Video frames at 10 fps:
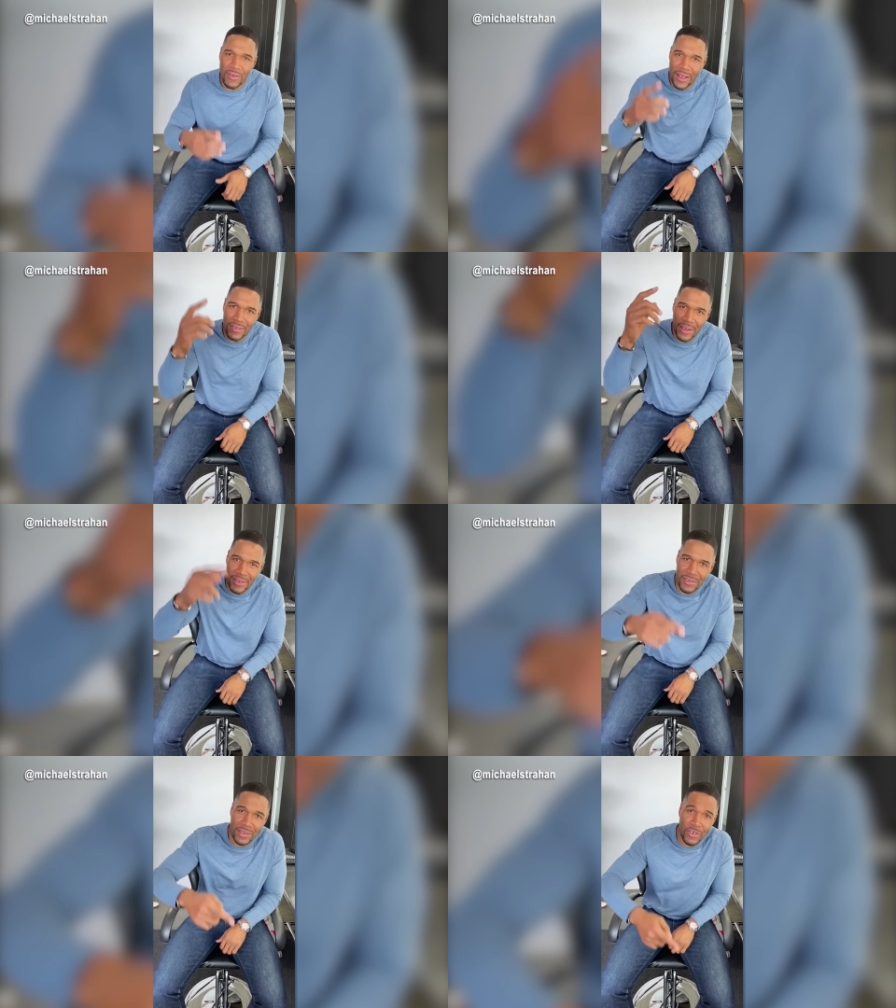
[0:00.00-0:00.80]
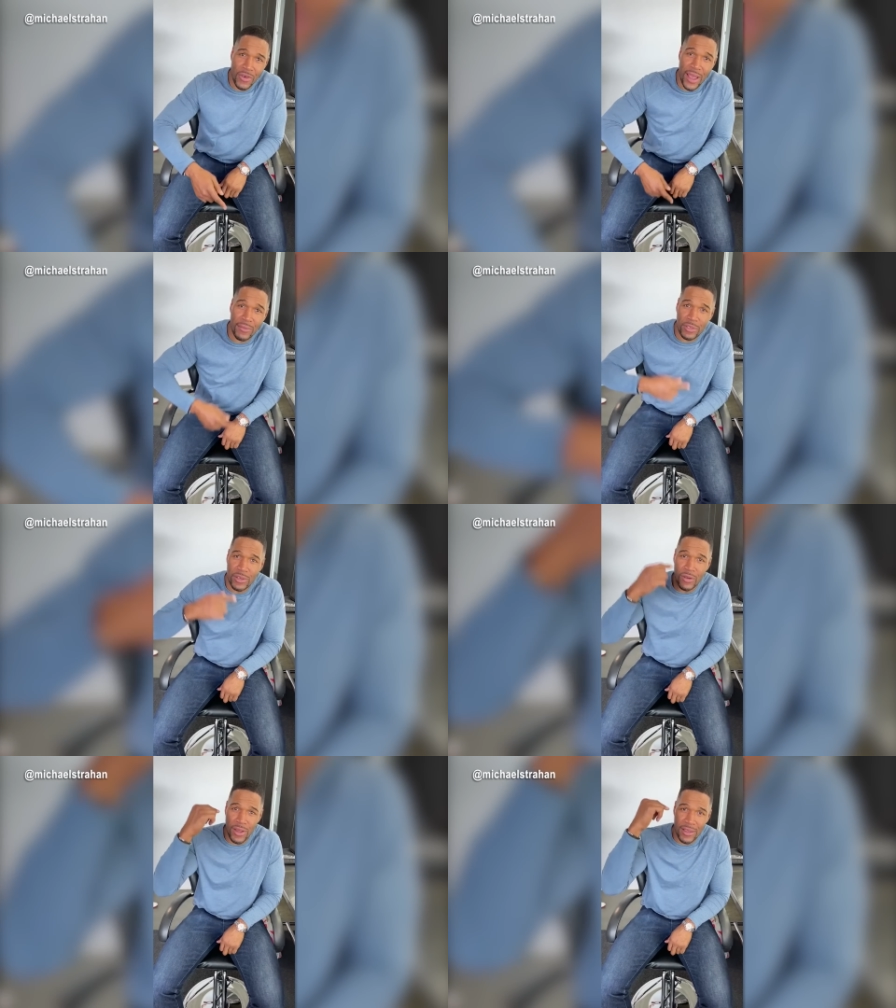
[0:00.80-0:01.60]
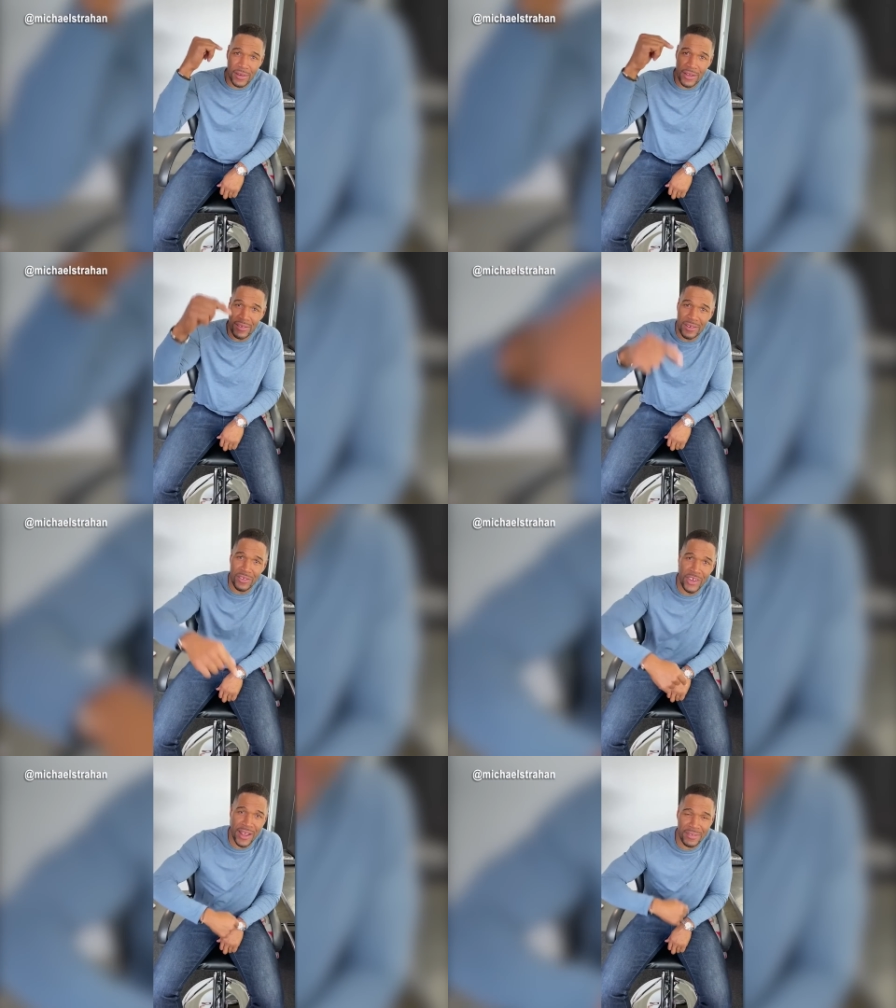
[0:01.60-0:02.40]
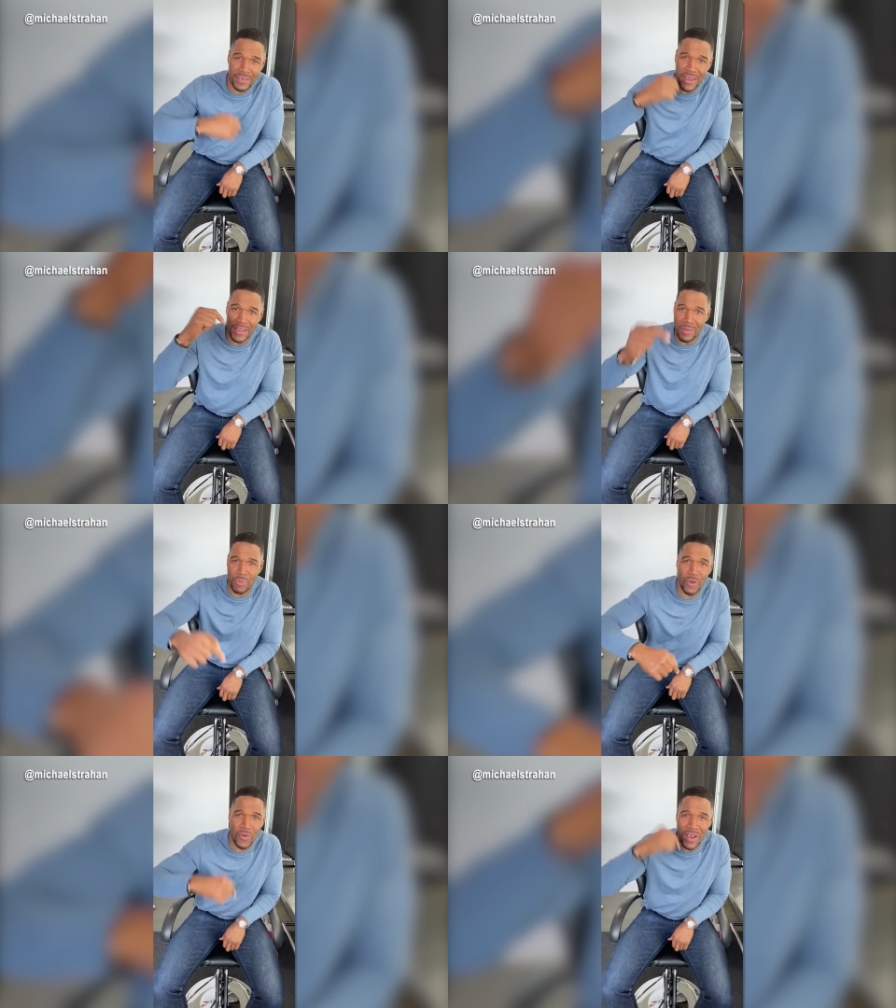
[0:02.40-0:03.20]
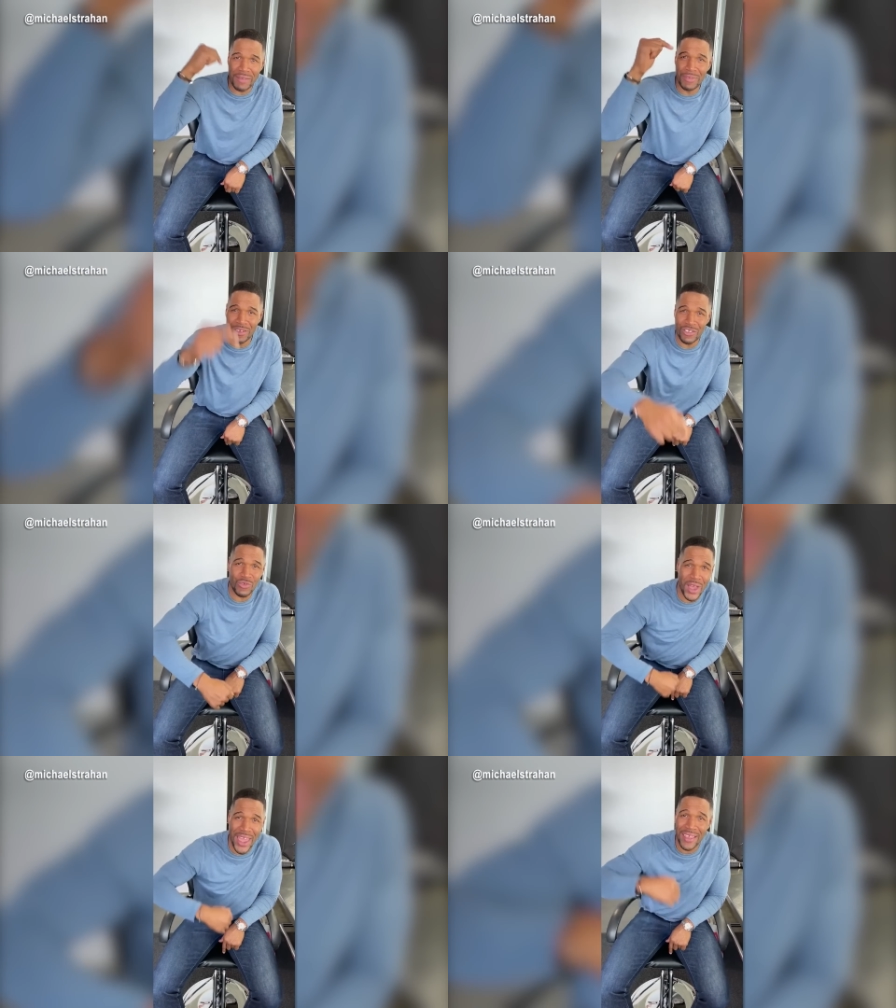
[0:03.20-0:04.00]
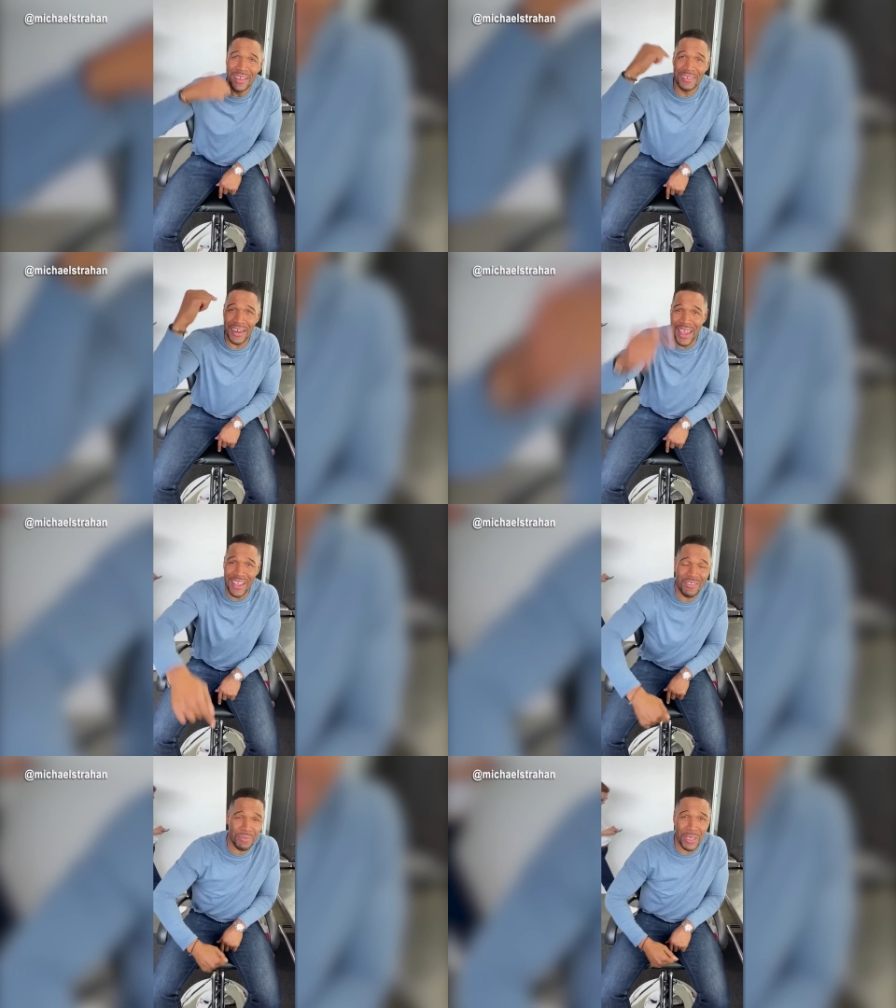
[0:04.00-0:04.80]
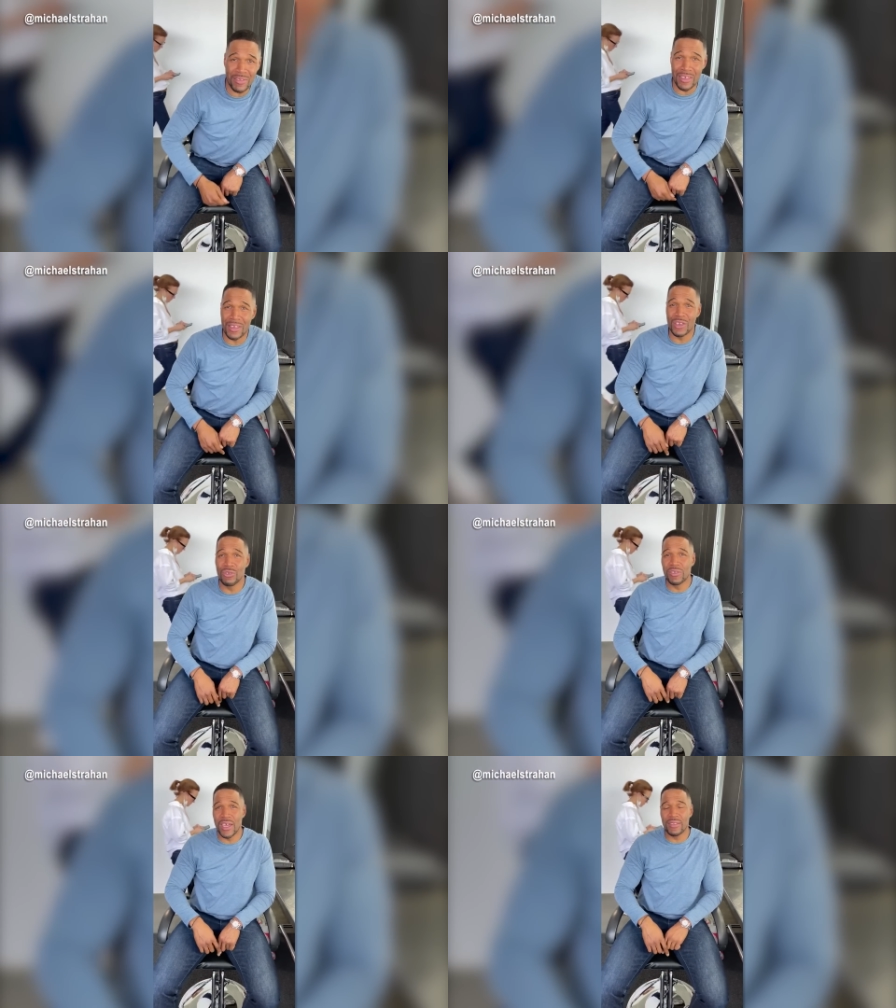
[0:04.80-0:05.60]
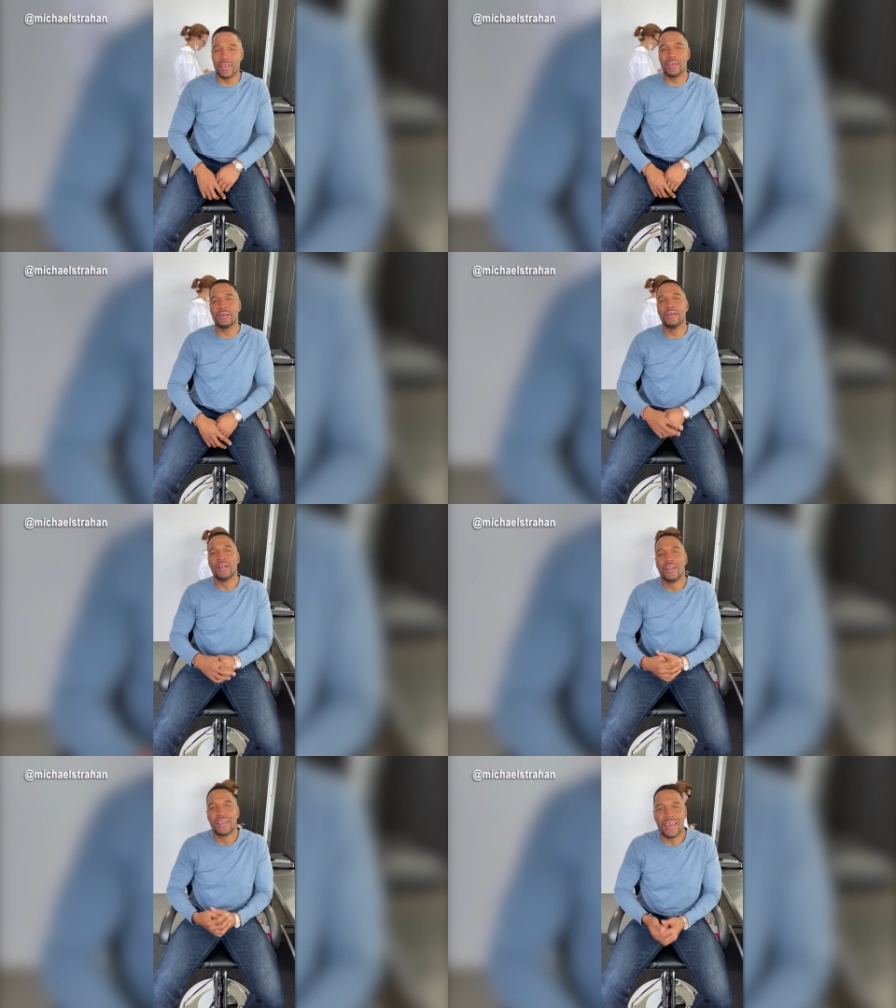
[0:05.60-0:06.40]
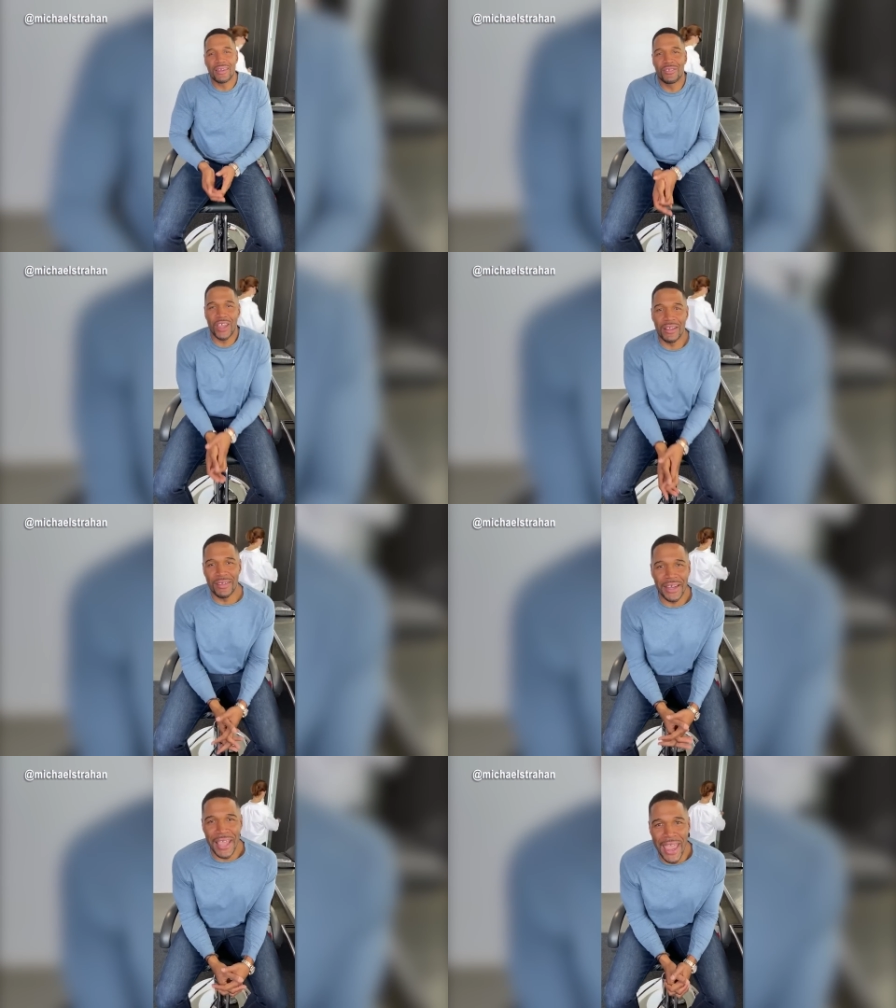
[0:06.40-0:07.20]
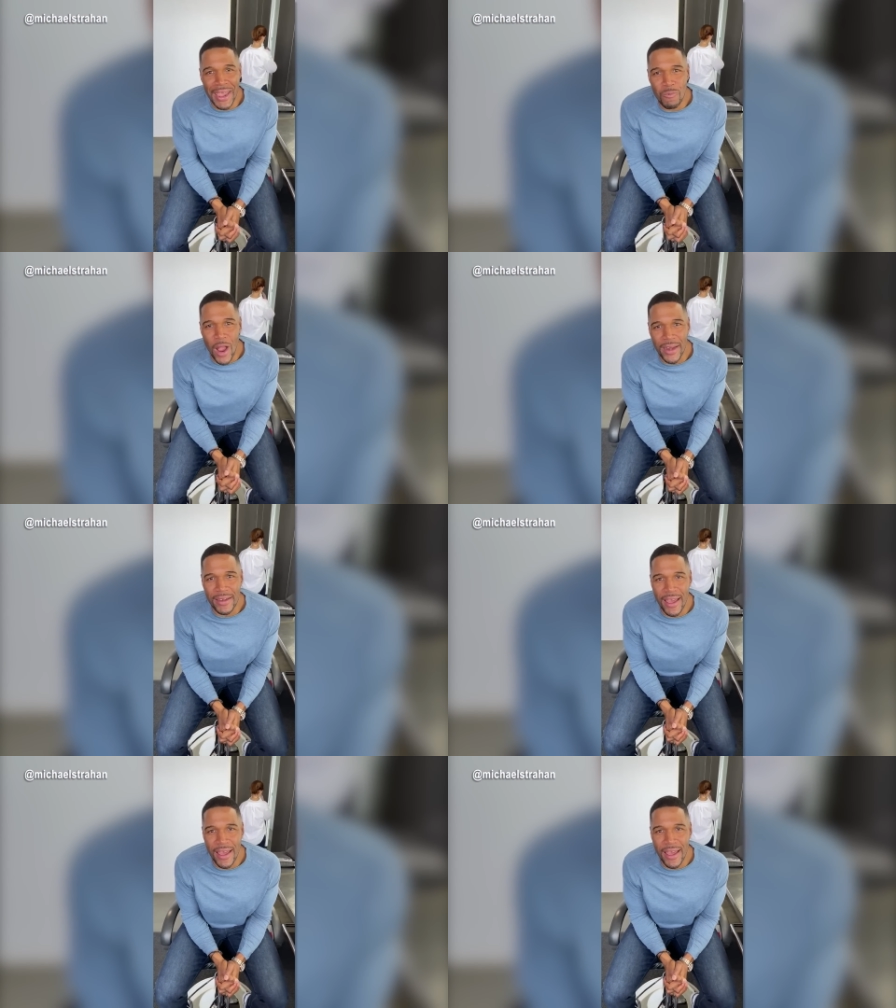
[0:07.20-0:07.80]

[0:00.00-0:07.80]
Congratulations to Travis. Congratulations to Jackson State, the program, to the SWAC, to the HBCUs out there kind of changing the game right